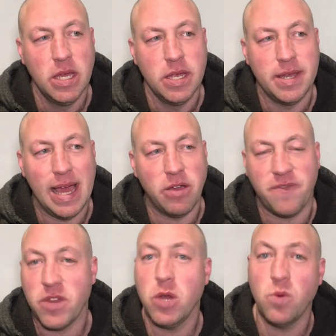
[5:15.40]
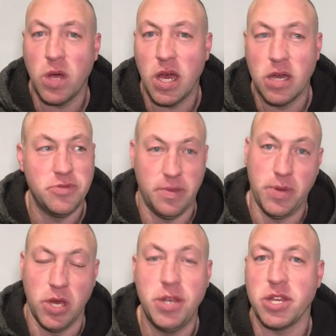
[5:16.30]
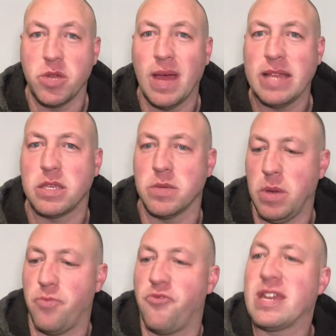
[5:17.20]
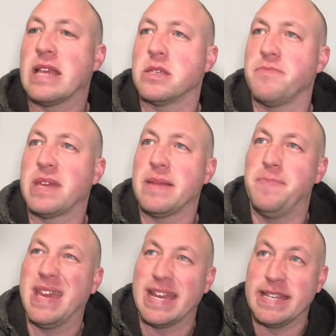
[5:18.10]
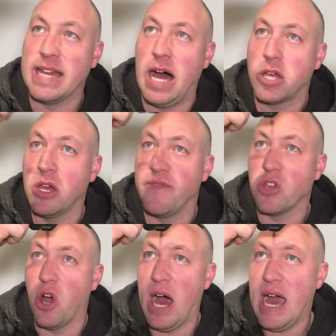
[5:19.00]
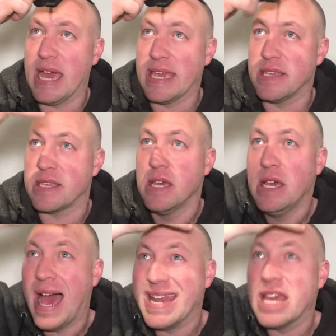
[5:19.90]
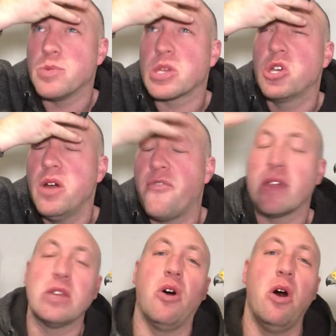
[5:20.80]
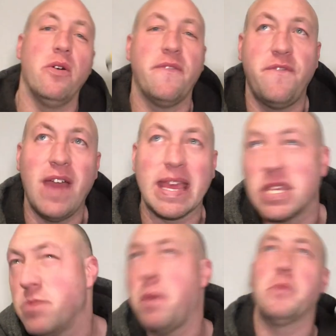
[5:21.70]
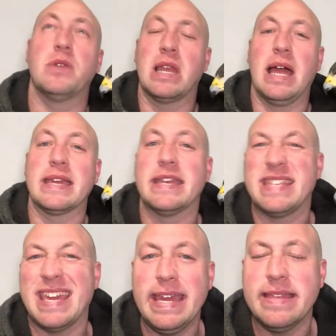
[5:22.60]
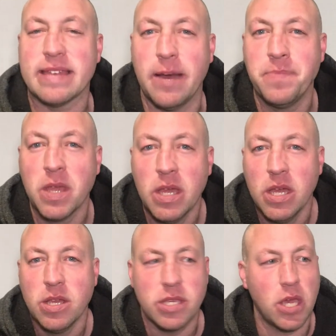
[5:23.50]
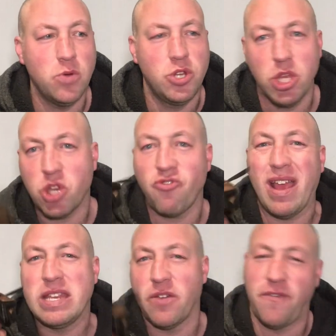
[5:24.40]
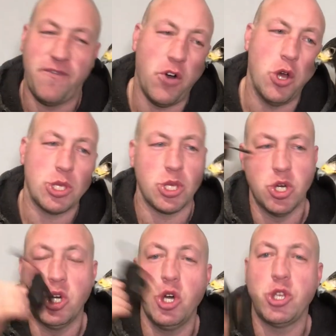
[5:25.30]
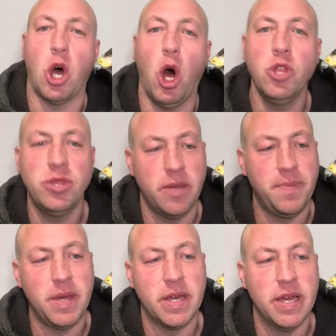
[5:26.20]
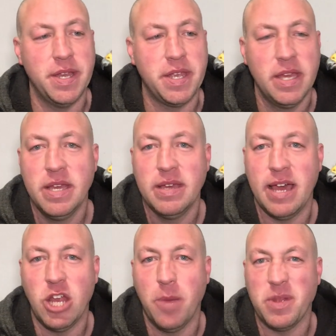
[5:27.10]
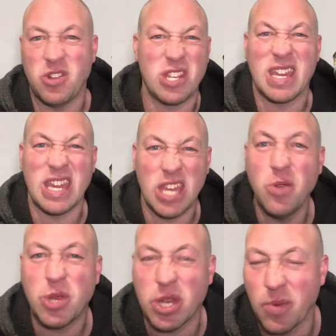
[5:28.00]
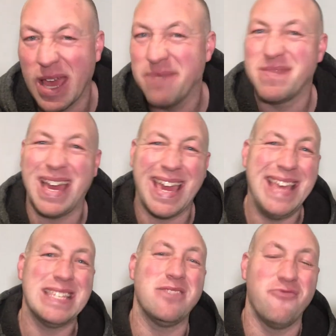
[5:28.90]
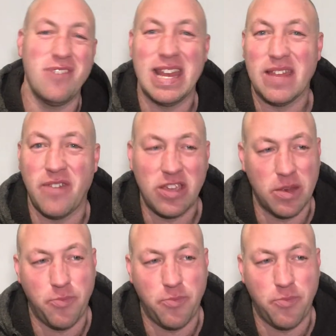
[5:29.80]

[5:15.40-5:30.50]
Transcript: Now, if you were the bird and you had someone bringing something big and dark over your eyes and it was covering your whole face, you probably wouldn't like it either. So just trying to force the hood on the bird and hope it'll just get used to it, that isn't really very good